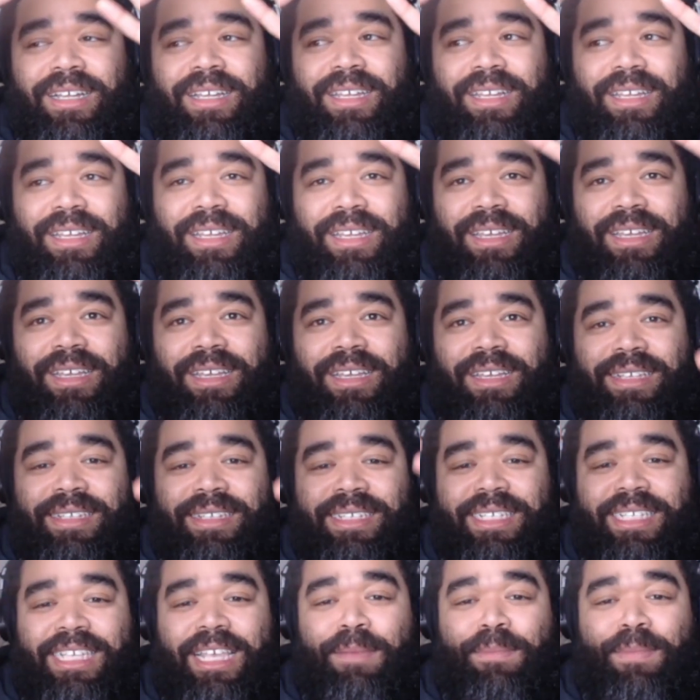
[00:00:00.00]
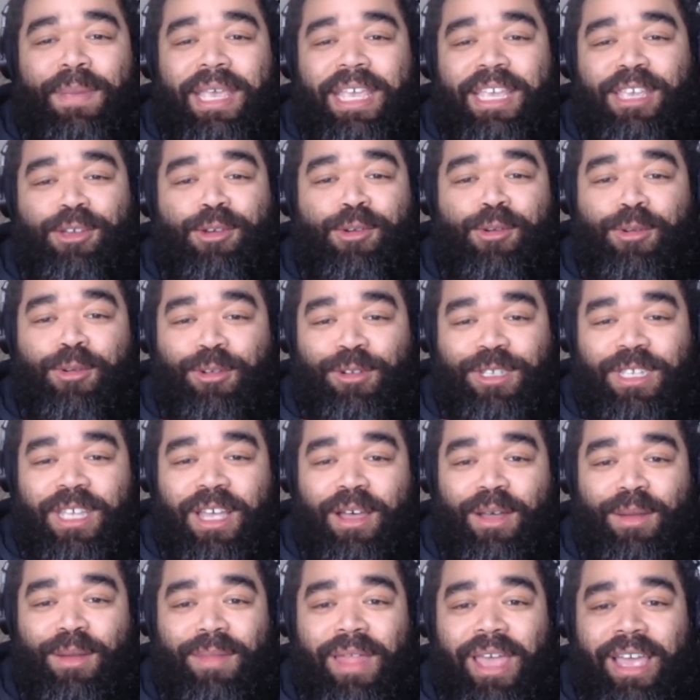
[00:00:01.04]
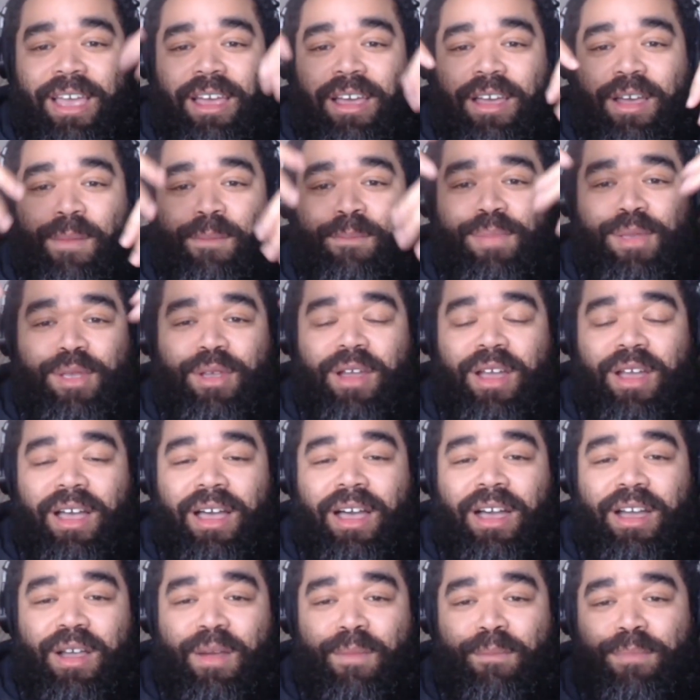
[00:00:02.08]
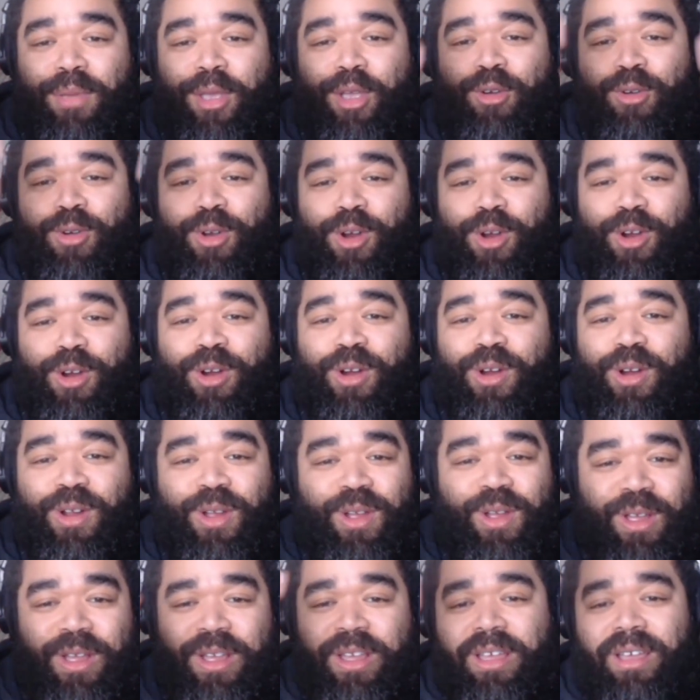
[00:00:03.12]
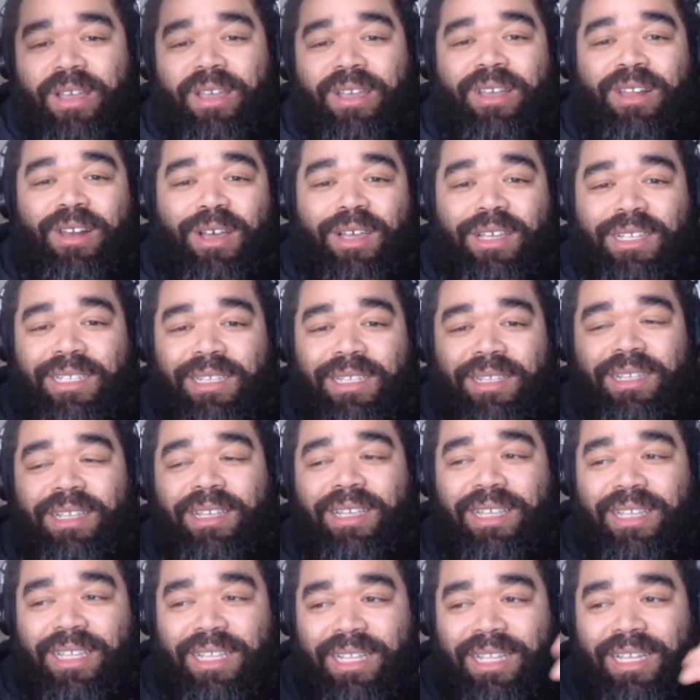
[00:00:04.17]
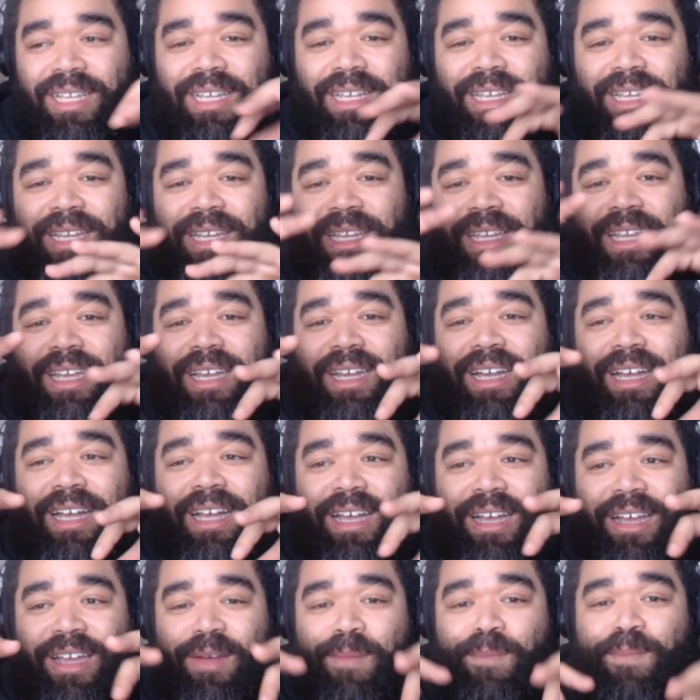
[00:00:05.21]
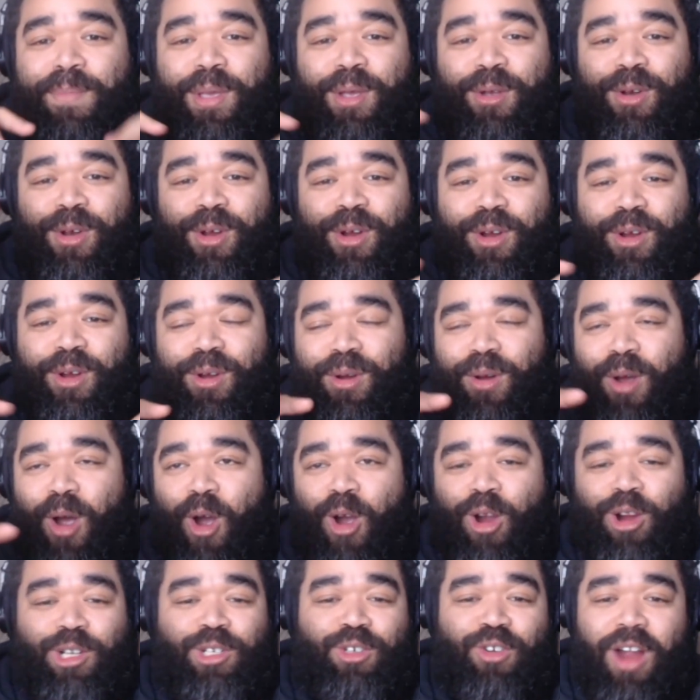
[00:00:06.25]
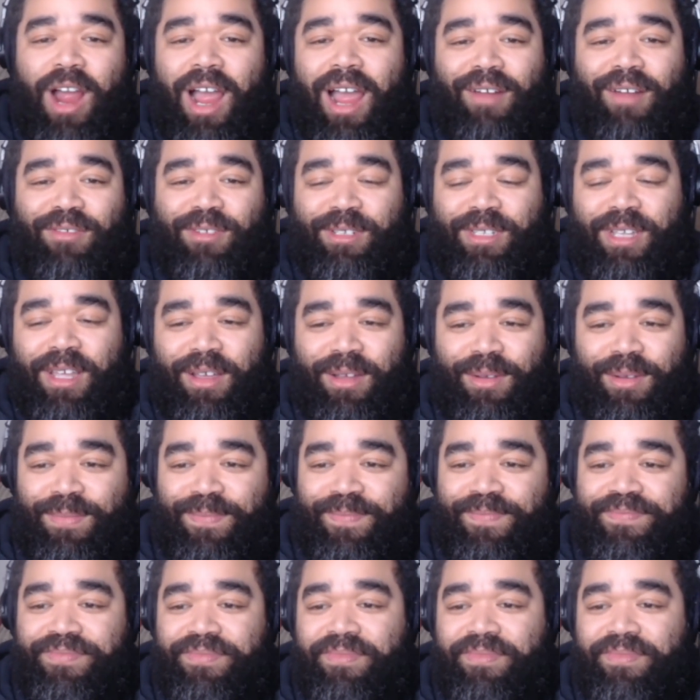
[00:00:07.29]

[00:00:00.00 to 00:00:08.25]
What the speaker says: CPU or something, like a computer, a computer hard drive or something?